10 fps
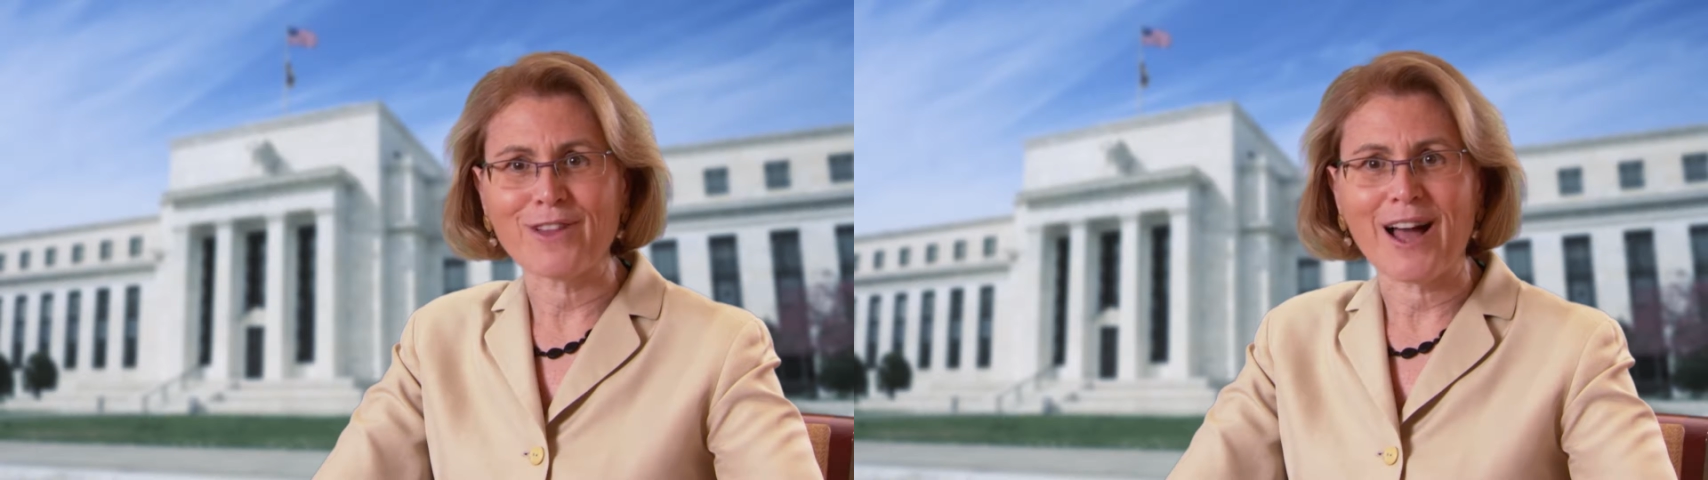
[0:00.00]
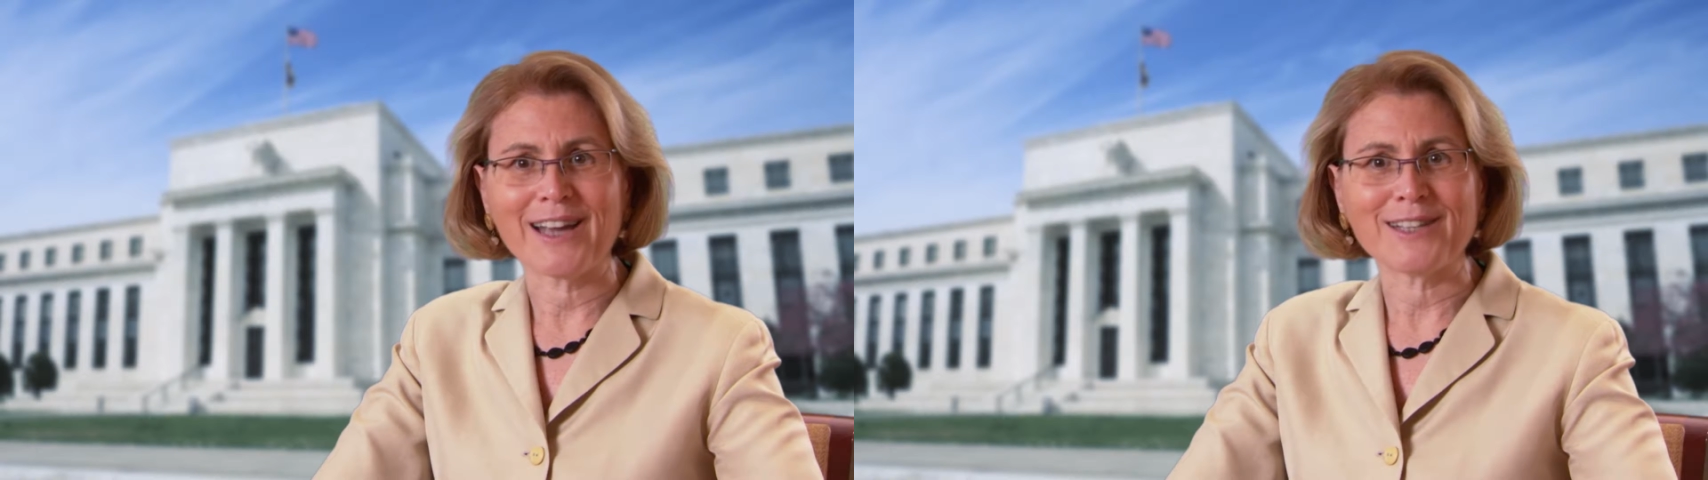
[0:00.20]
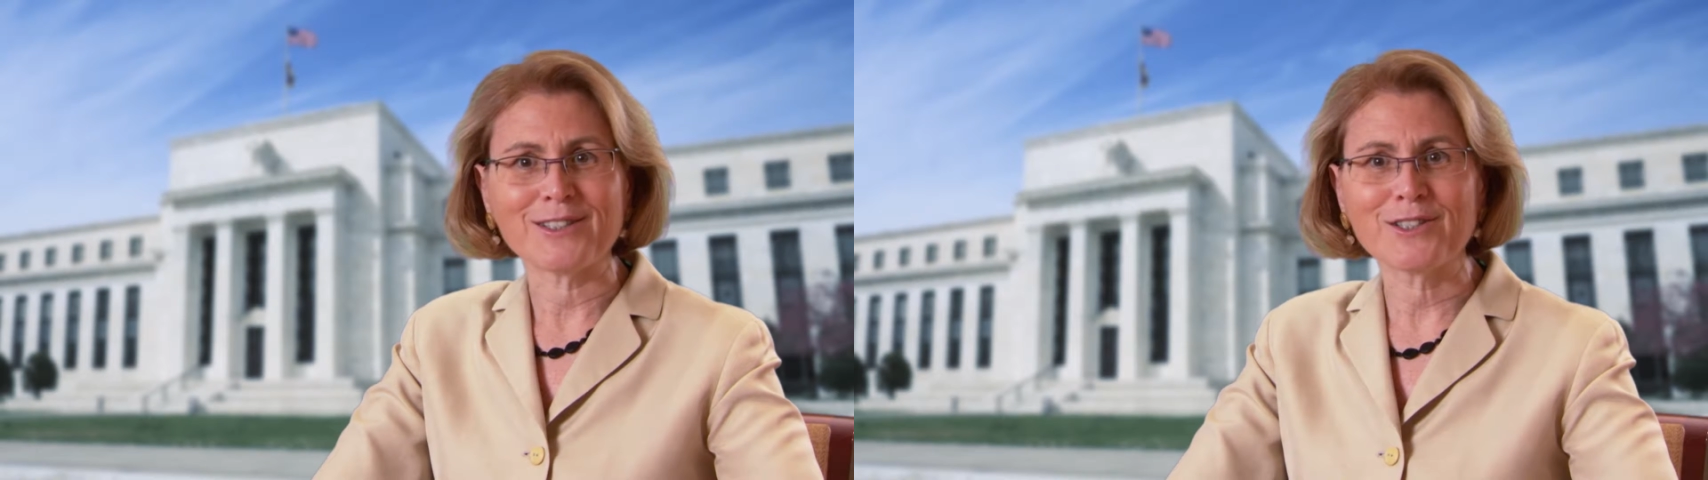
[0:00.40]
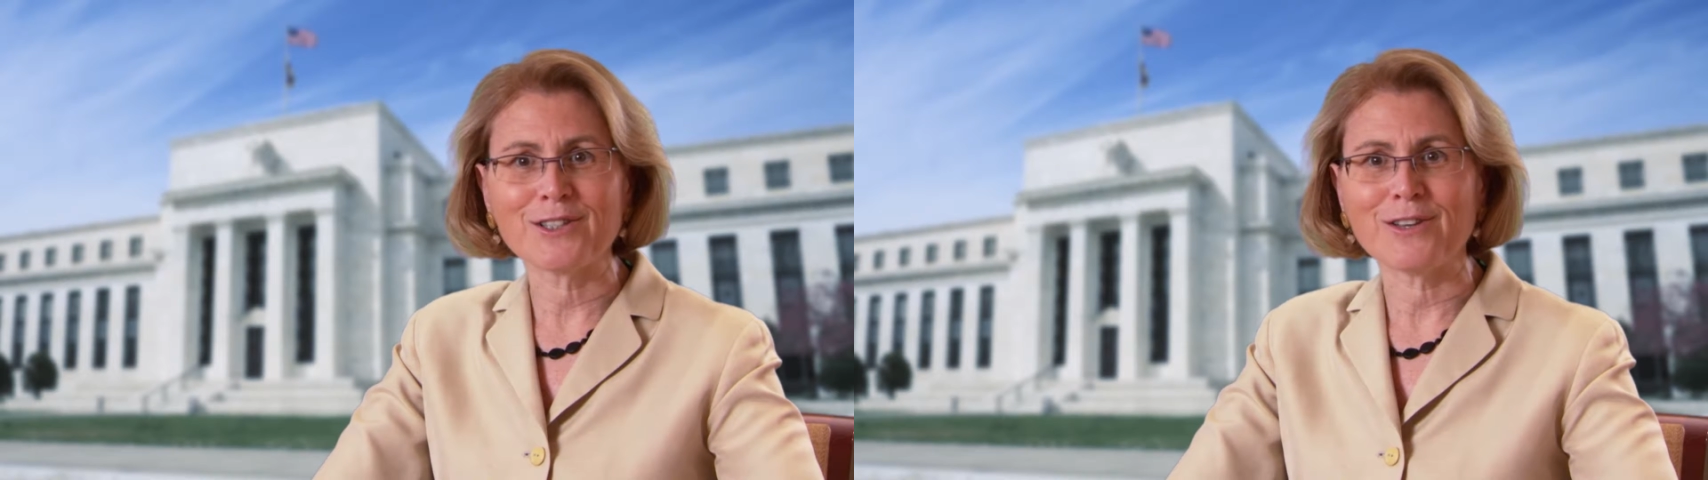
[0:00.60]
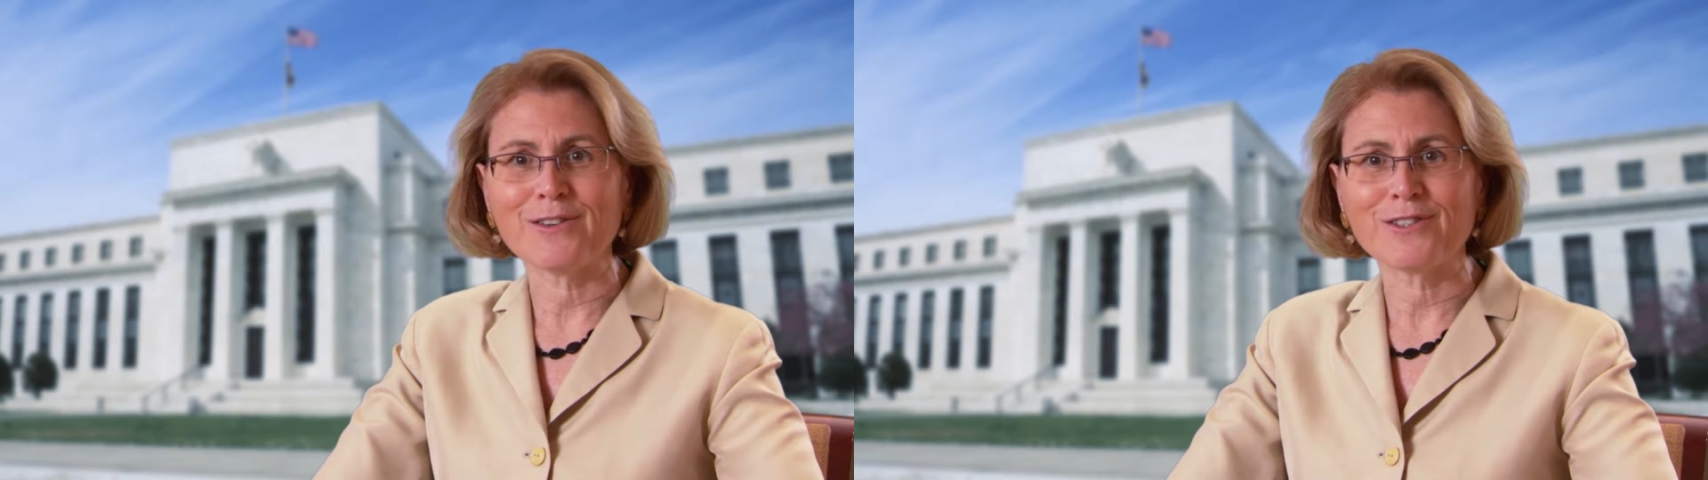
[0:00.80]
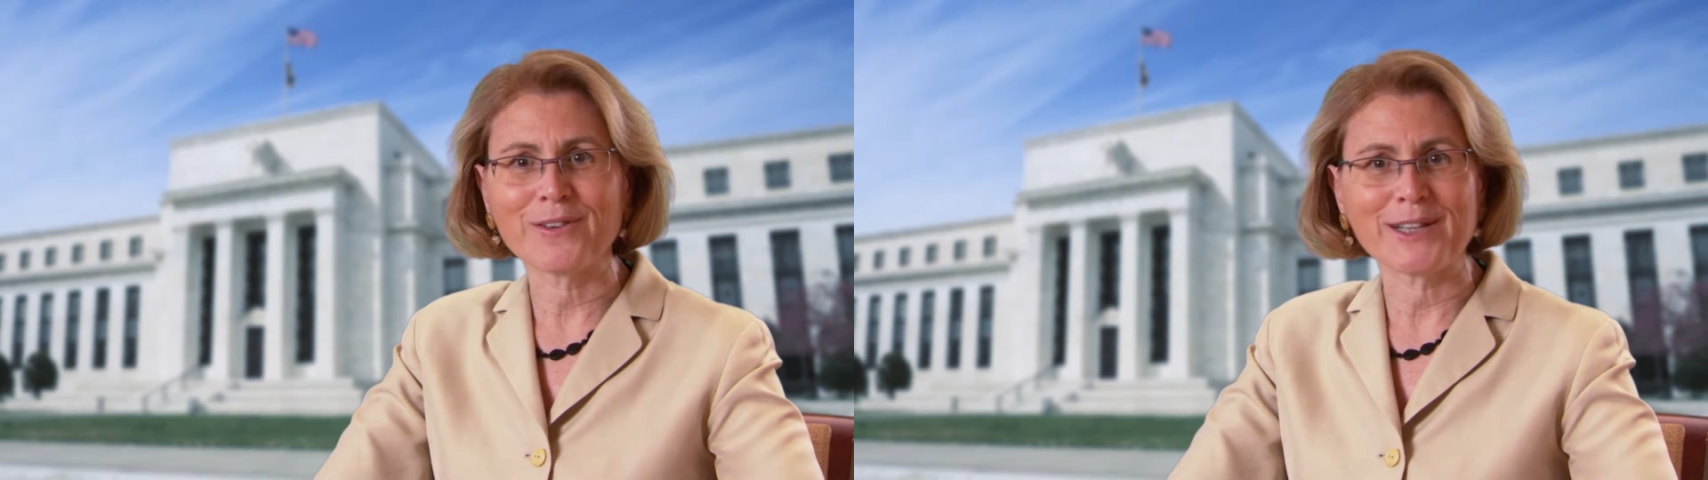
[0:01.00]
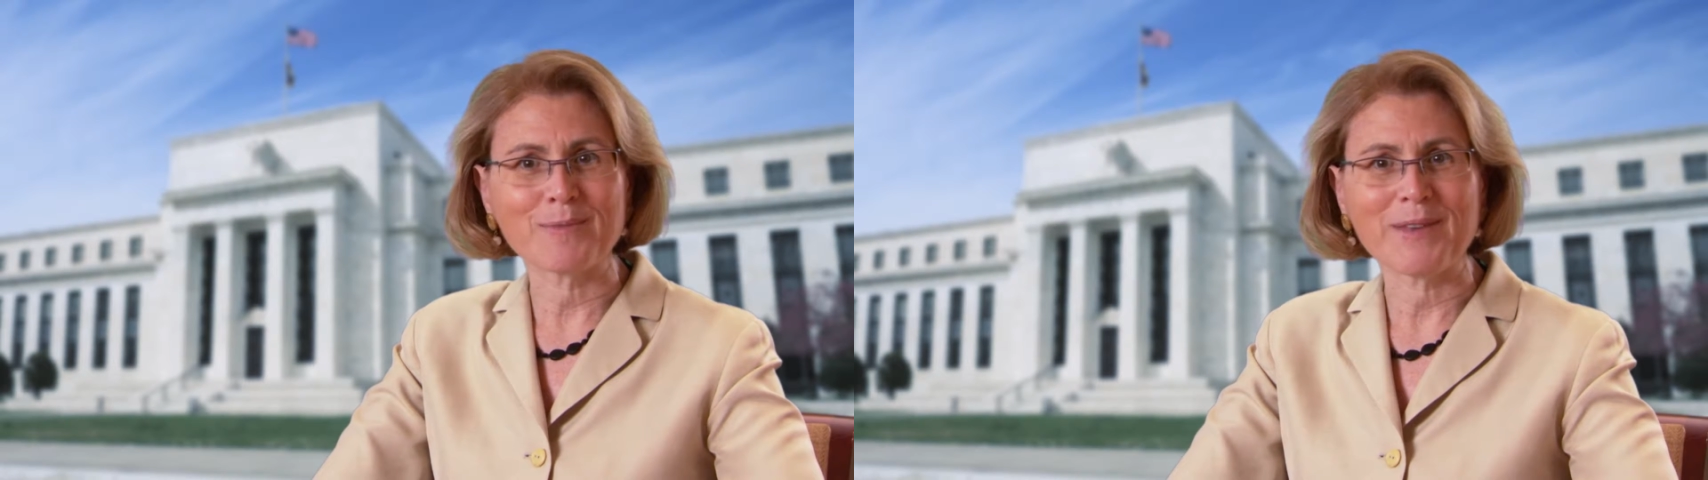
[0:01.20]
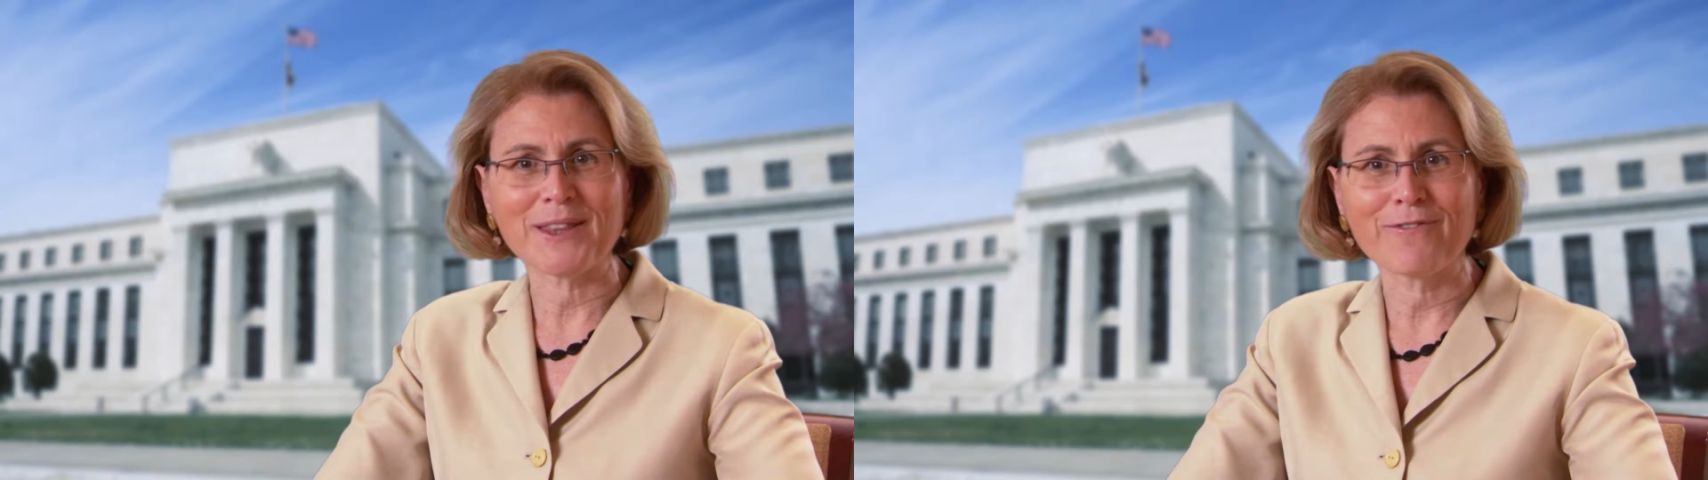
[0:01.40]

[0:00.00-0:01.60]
lines to transmit the